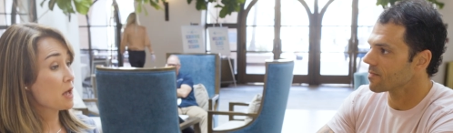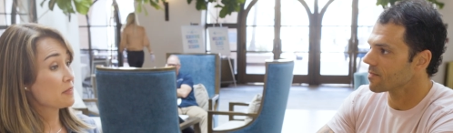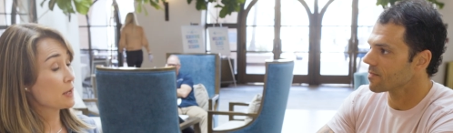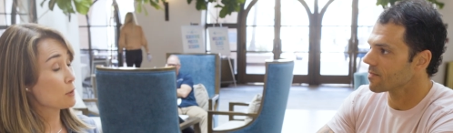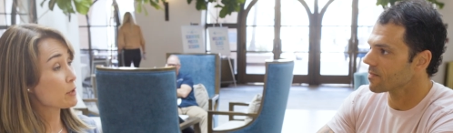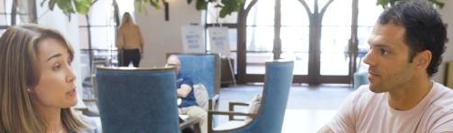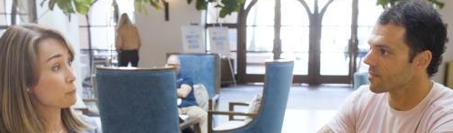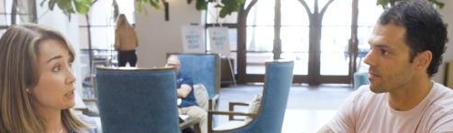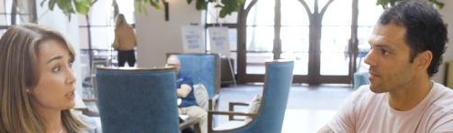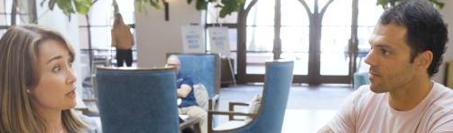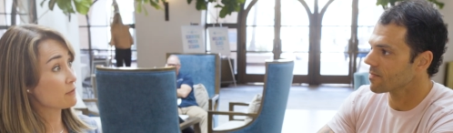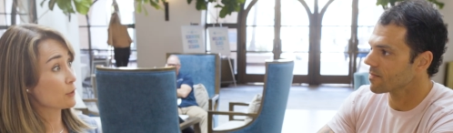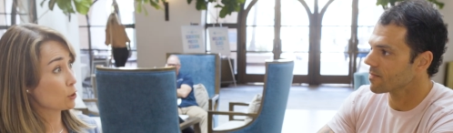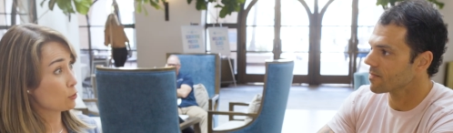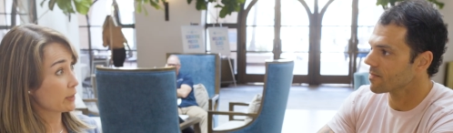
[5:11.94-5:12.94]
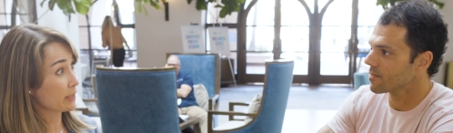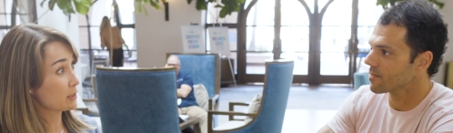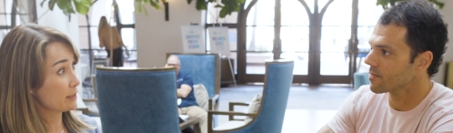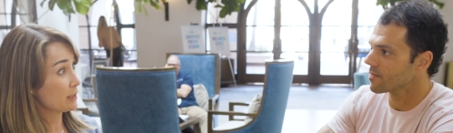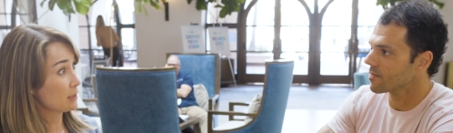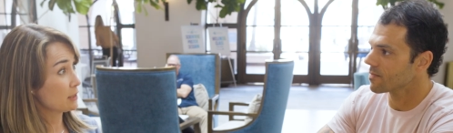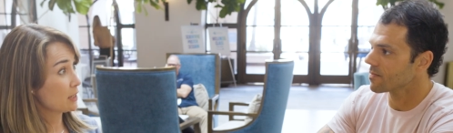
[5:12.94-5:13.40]
Speaker 1: They want to recover
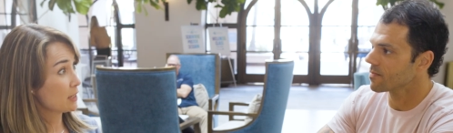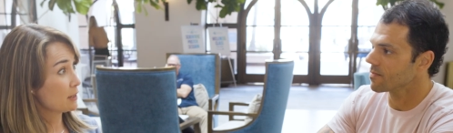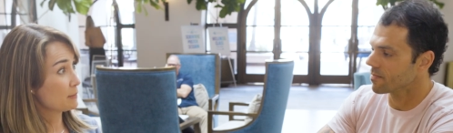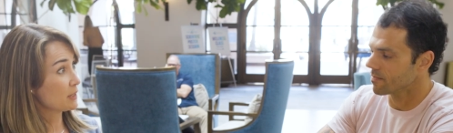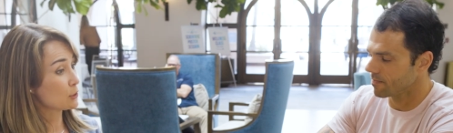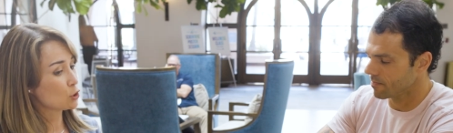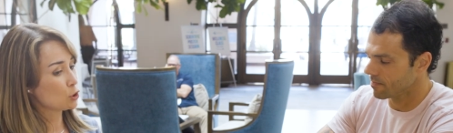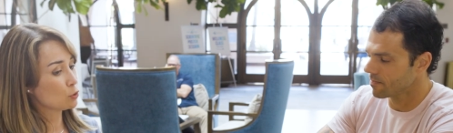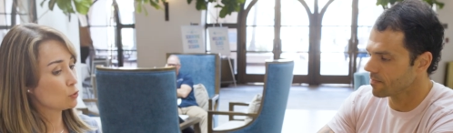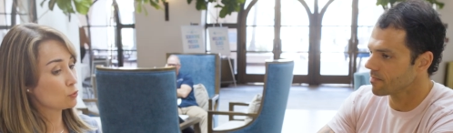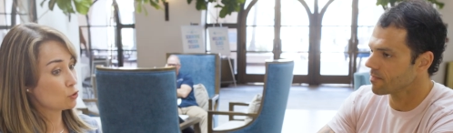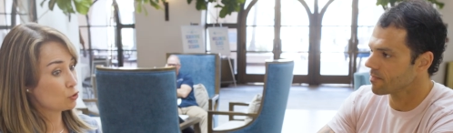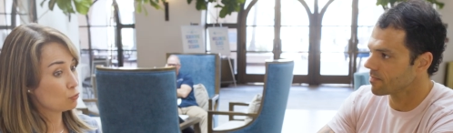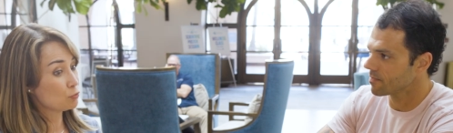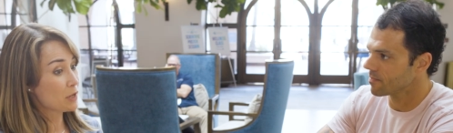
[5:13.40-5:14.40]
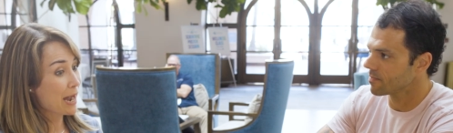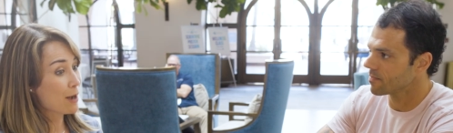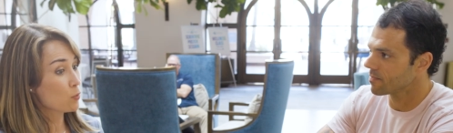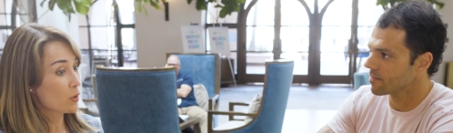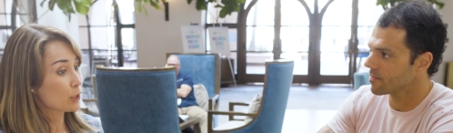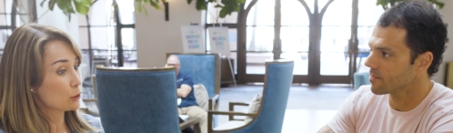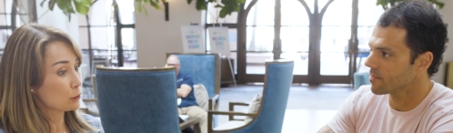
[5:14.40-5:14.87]
quickly mm-hmm. because you do
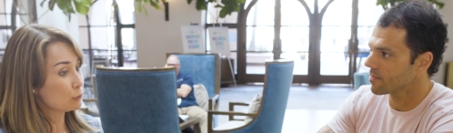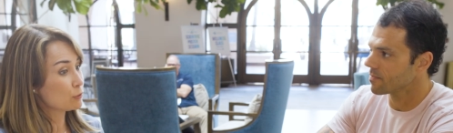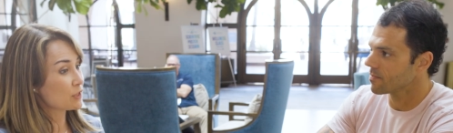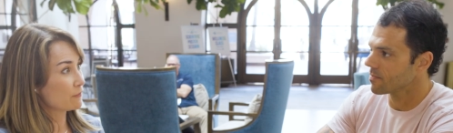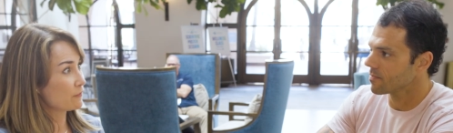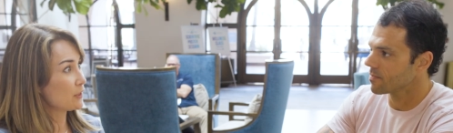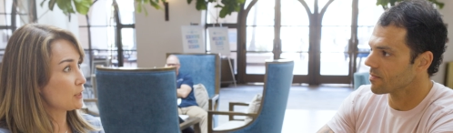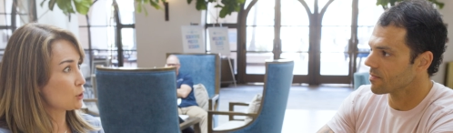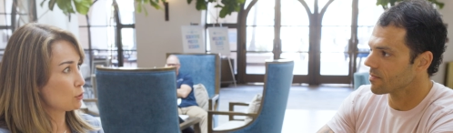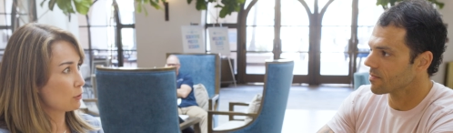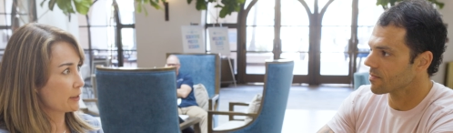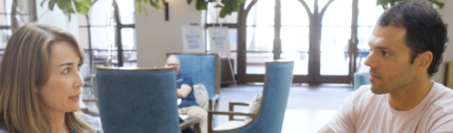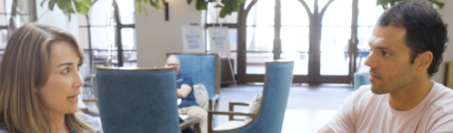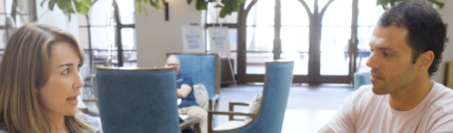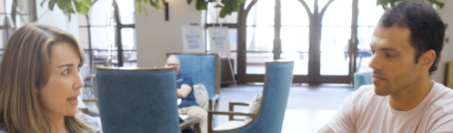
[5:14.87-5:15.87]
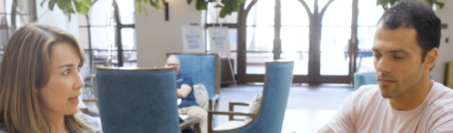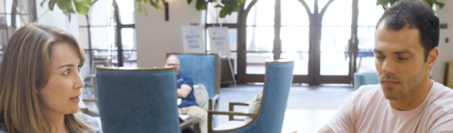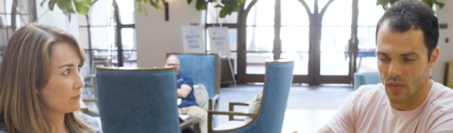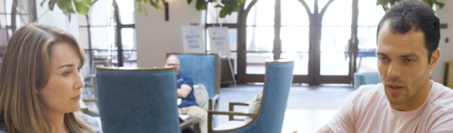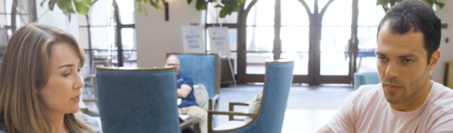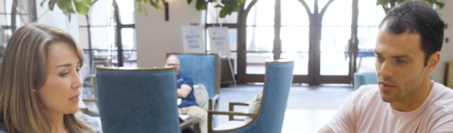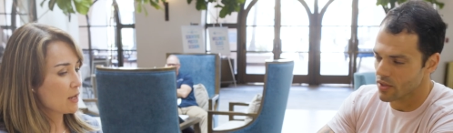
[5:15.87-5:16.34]
not want to lose the fitness you already
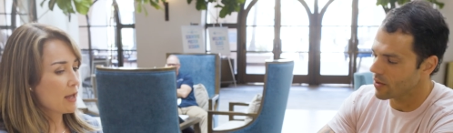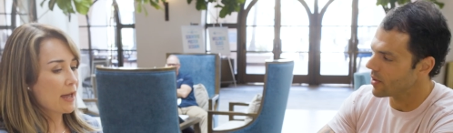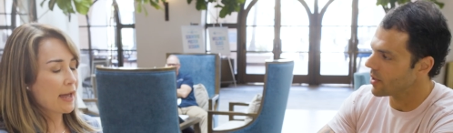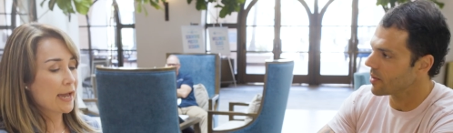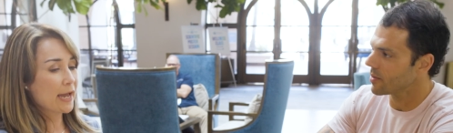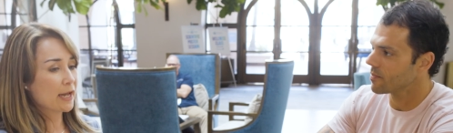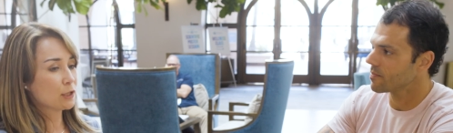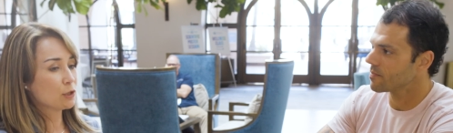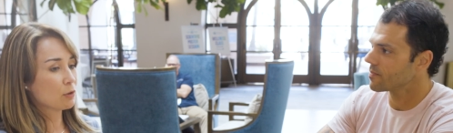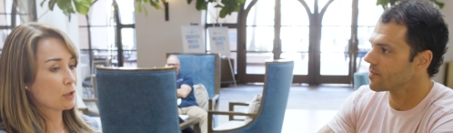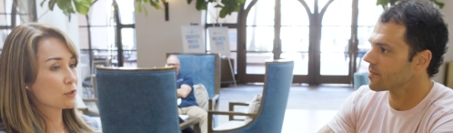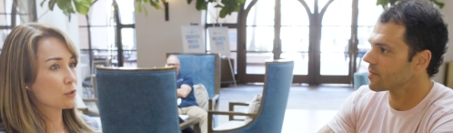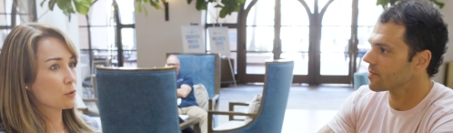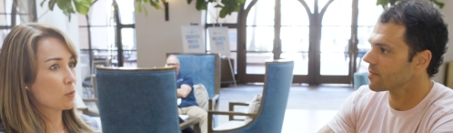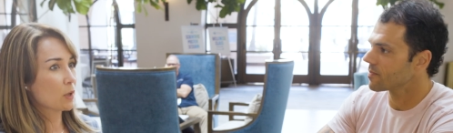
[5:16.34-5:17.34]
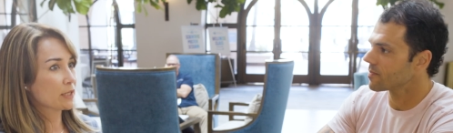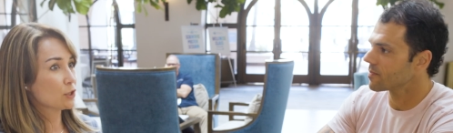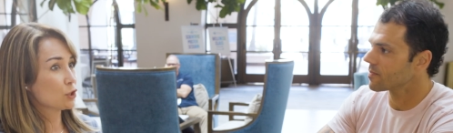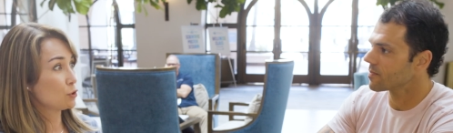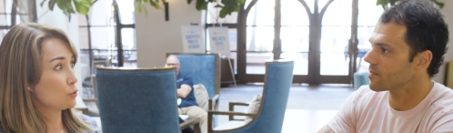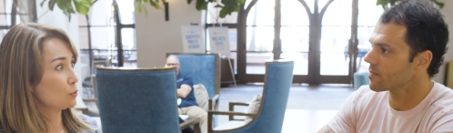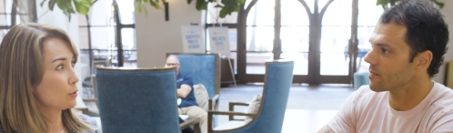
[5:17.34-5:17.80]
have. Absolutely. And you also want
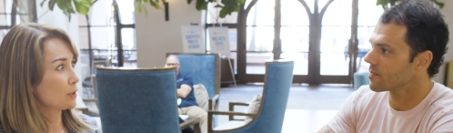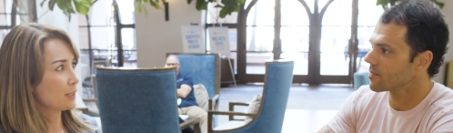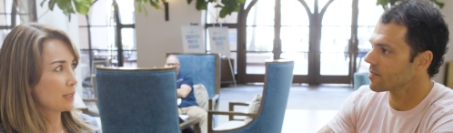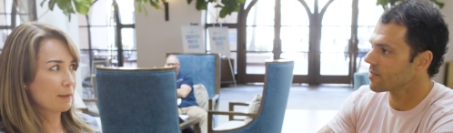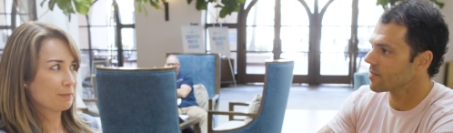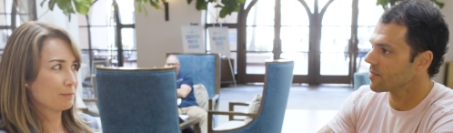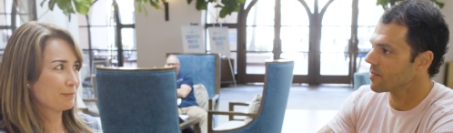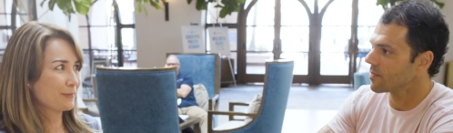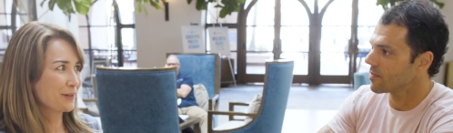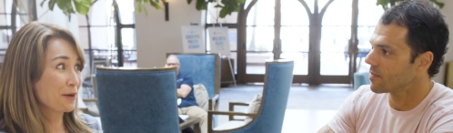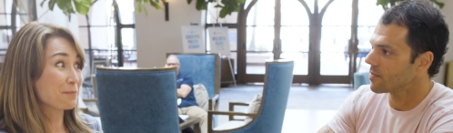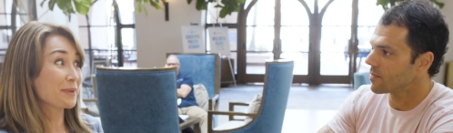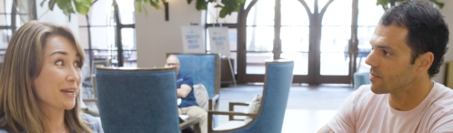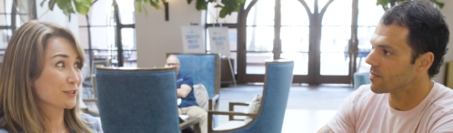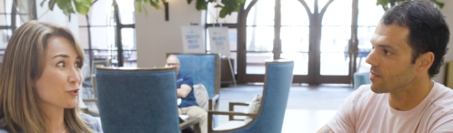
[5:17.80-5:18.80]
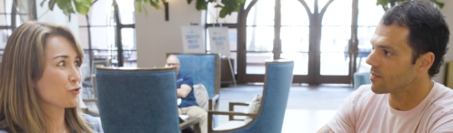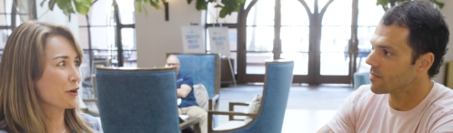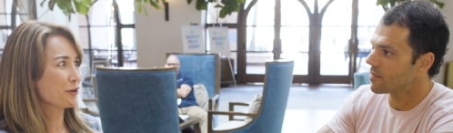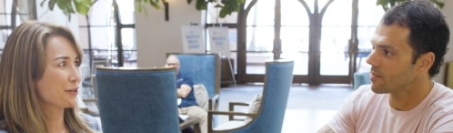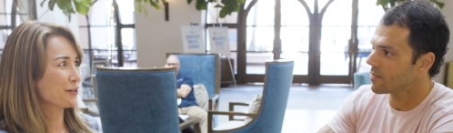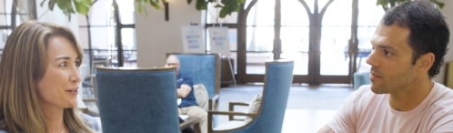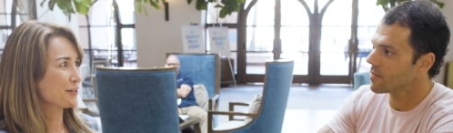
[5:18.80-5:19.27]
to get come back stronger,